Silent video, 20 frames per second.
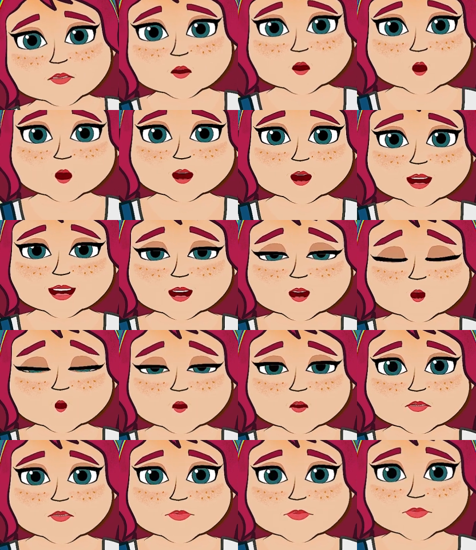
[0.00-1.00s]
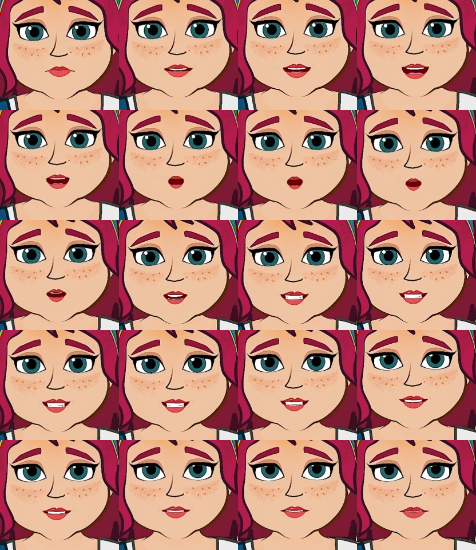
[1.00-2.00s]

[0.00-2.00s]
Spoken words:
a war against my appetite.